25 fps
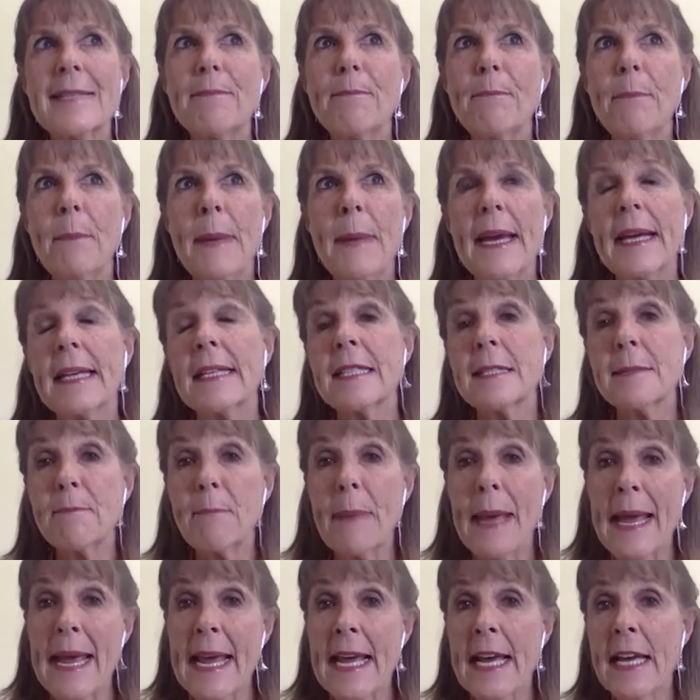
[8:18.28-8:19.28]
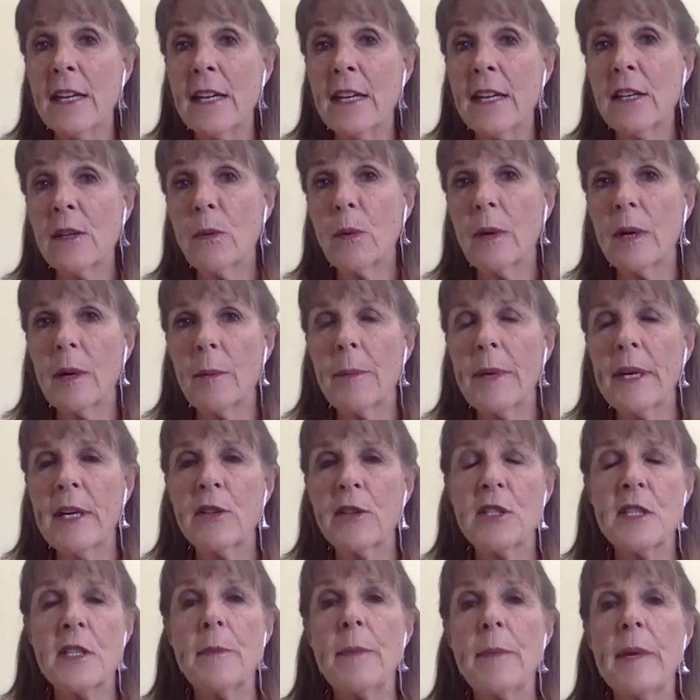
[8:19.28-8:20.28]
expand what
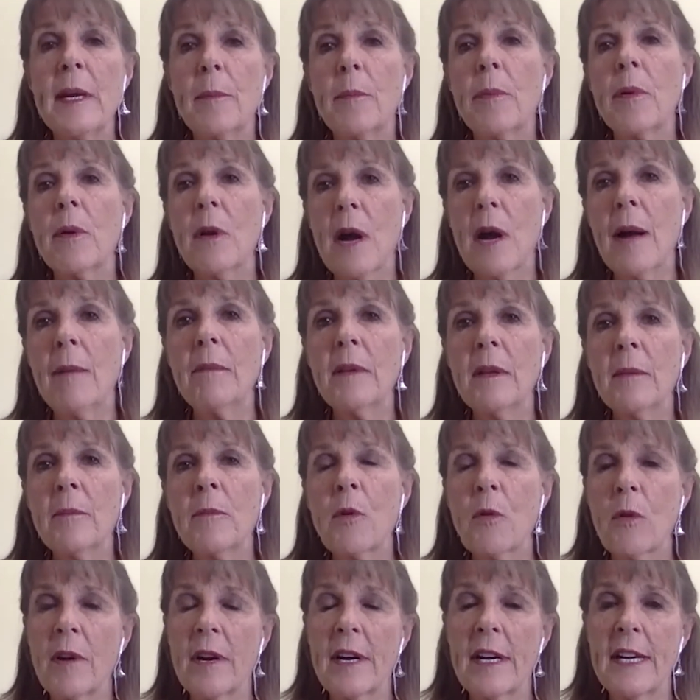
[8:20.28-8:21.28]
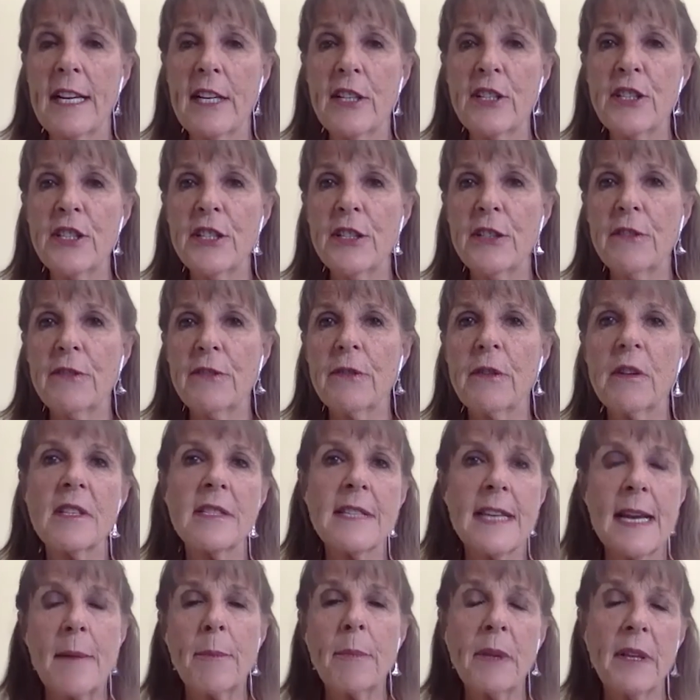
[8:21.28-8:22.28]
appears to be a problem or an issue. For
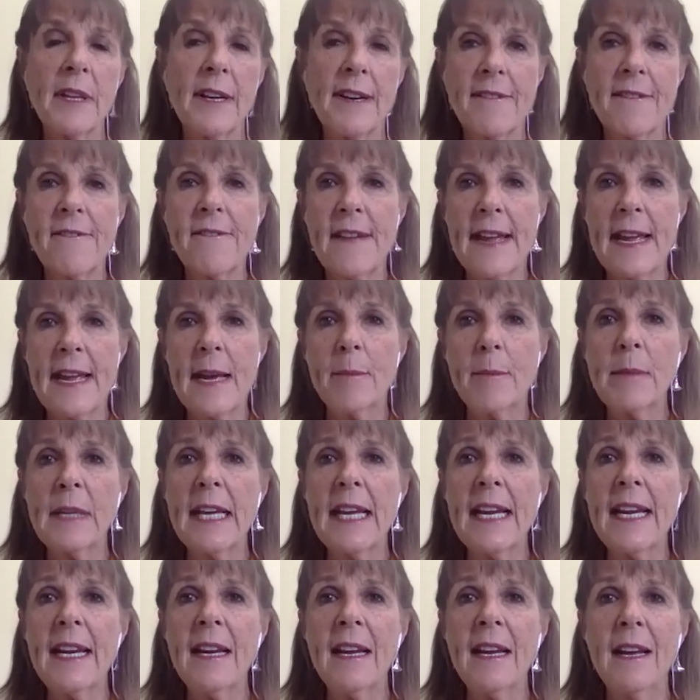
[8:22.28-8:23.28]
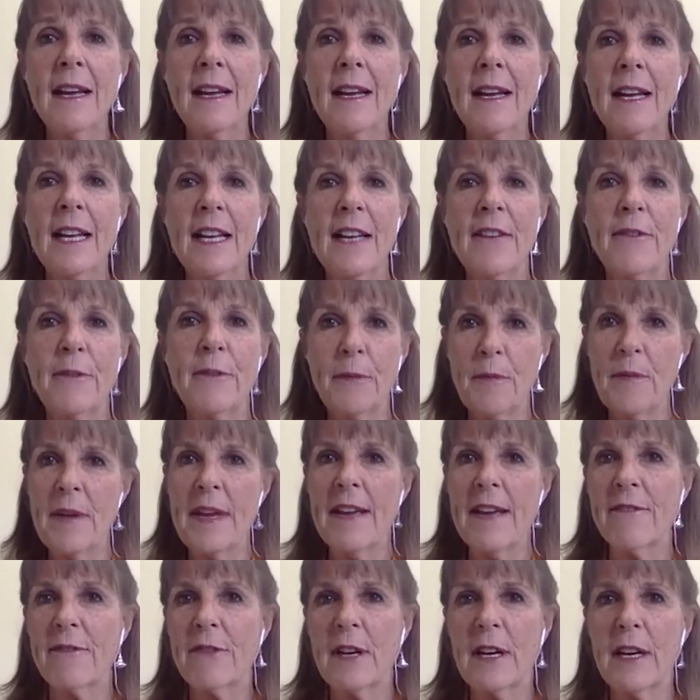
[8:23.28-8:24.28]
example, in a family,
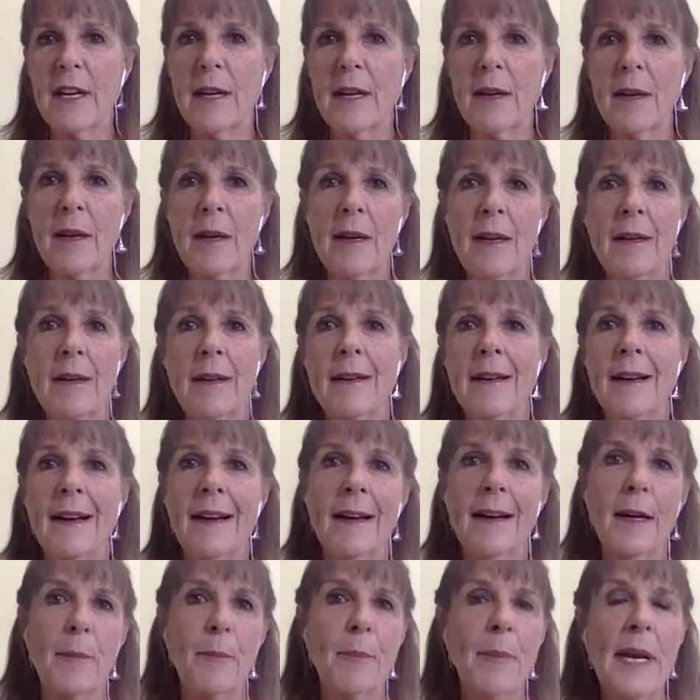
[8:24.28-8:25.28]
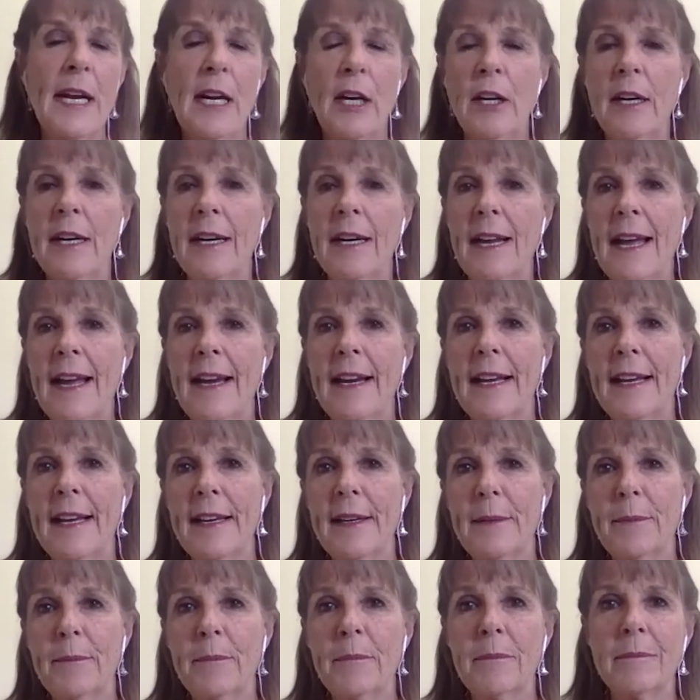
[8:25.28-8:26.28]
if a parent and
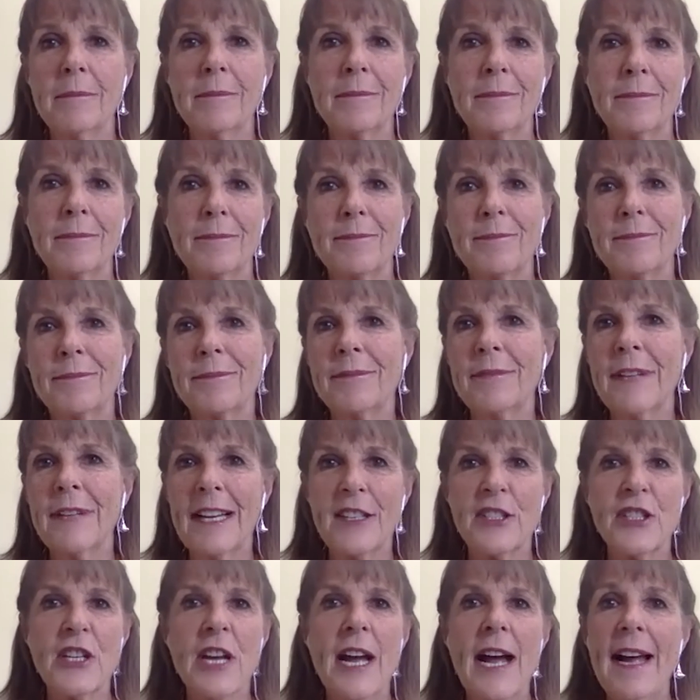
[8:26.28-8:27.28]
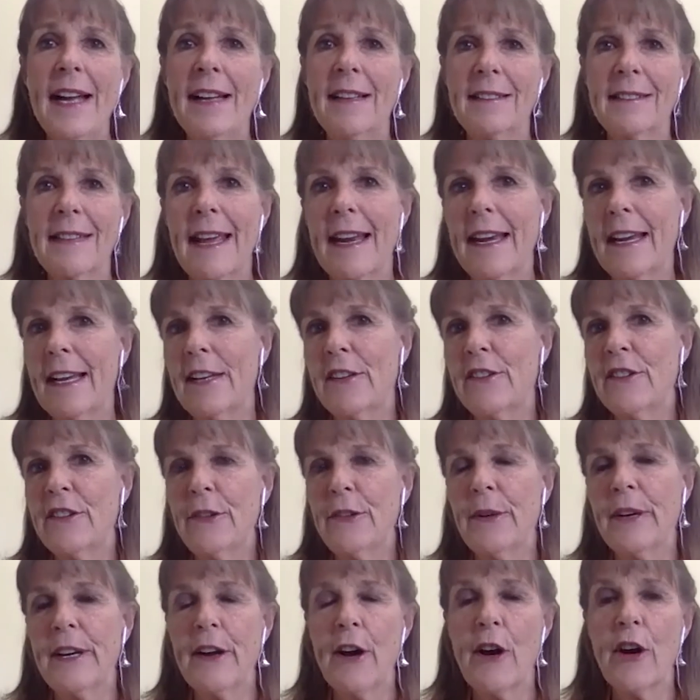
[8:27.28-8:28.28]
a child get
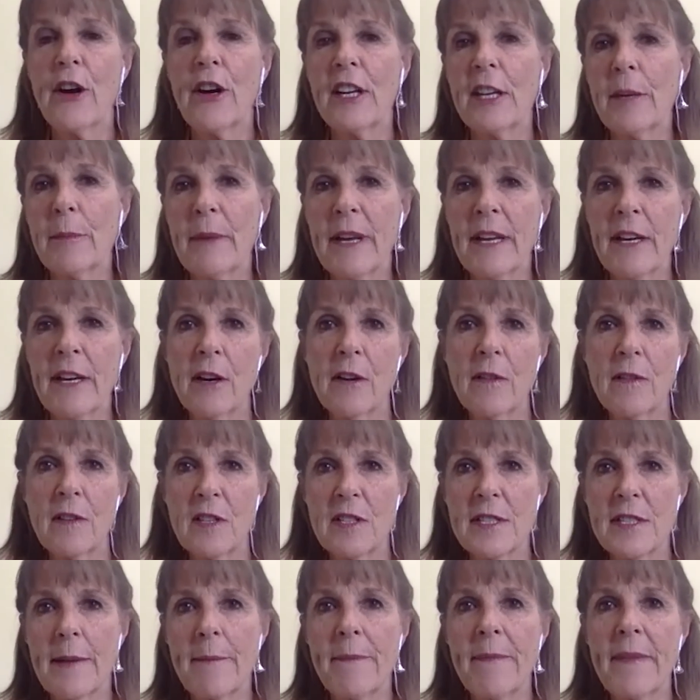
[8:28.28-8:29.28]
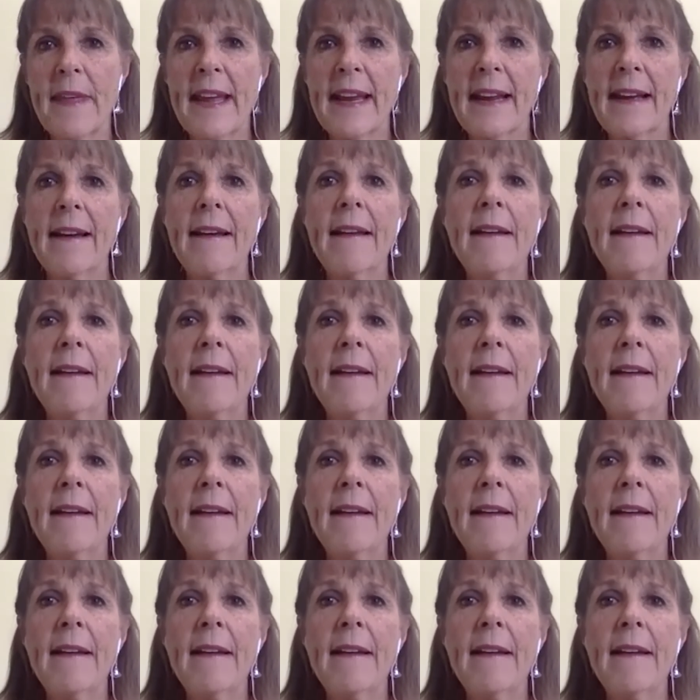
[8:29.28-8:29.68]
into an argument over something,